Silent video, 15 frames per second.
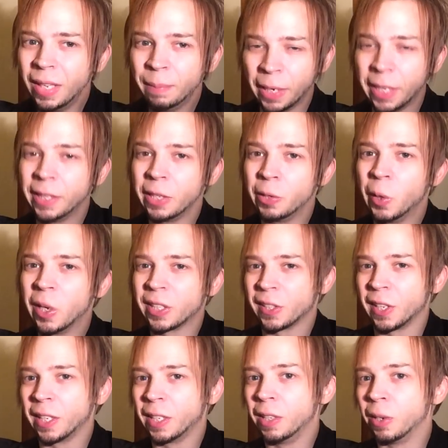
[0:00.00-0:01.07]
But in the
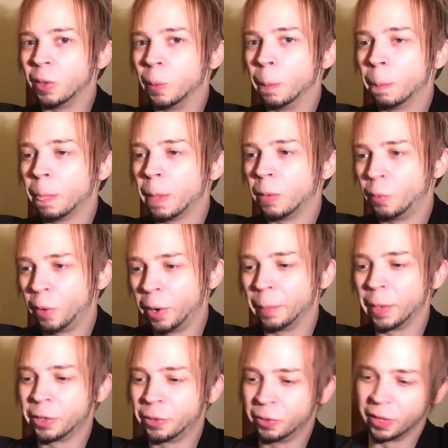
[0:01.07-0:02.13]
US, like wear
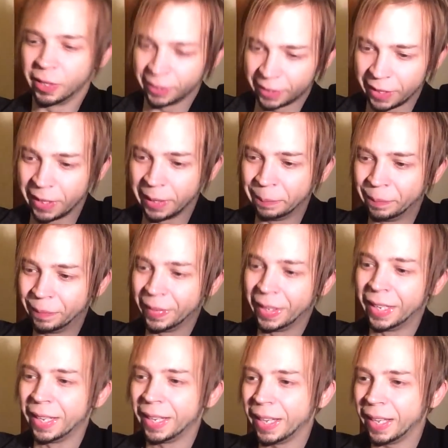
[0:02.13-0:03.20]
my shoes all the time,
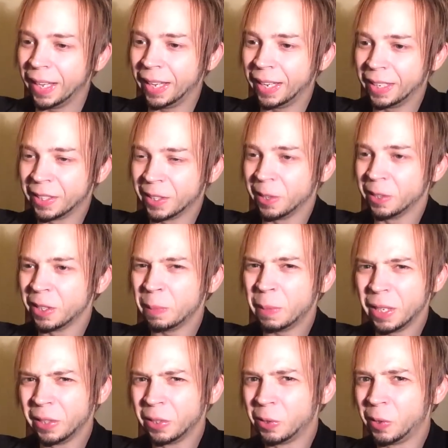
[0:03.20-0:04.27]
and it starts to
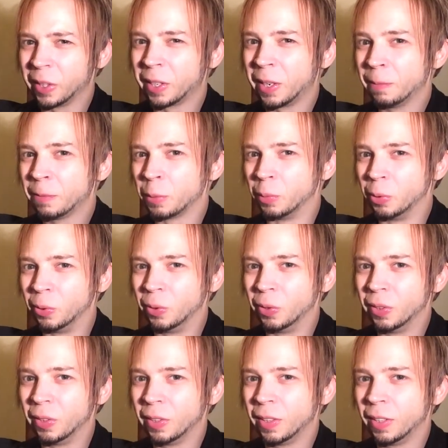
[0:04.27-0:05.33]
be a little uncomfortable.
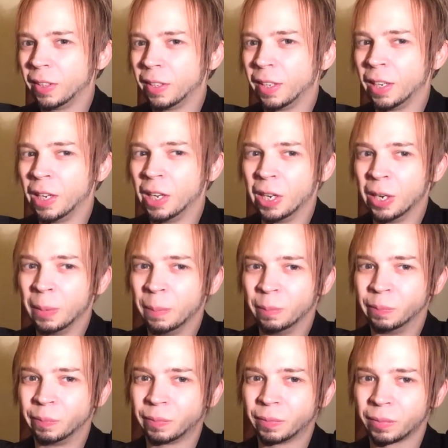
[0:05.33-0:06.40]
And
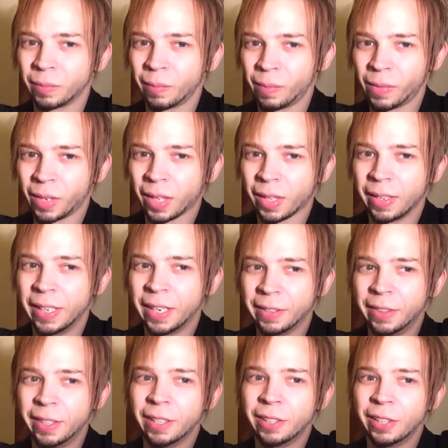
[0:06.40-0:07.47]
I
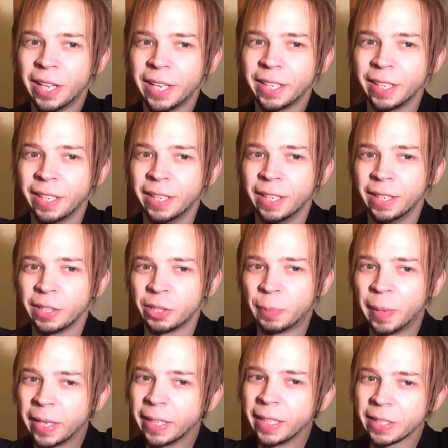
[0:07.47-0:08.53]
think like
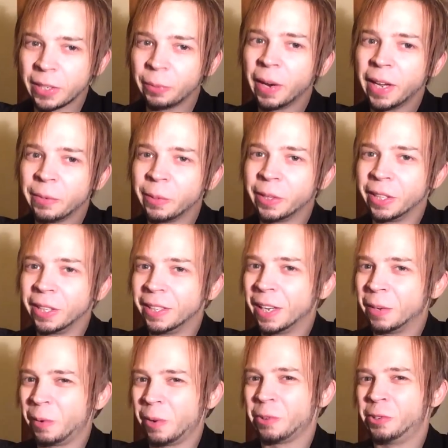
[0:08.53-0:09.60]
Japan gets it right with the
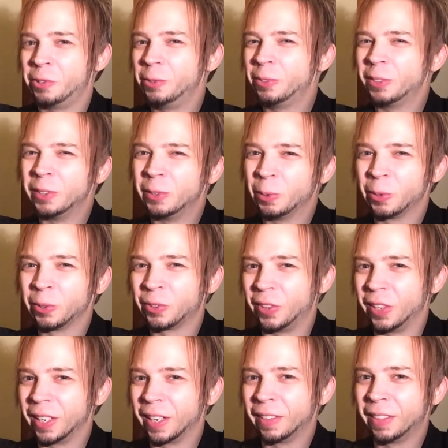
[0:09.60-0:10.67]
not wearing shoes indoors
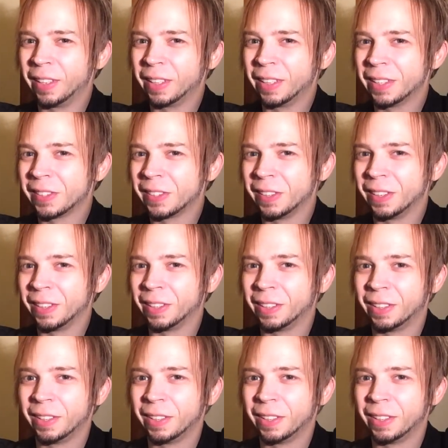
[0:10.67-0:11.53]
thing. I think that's a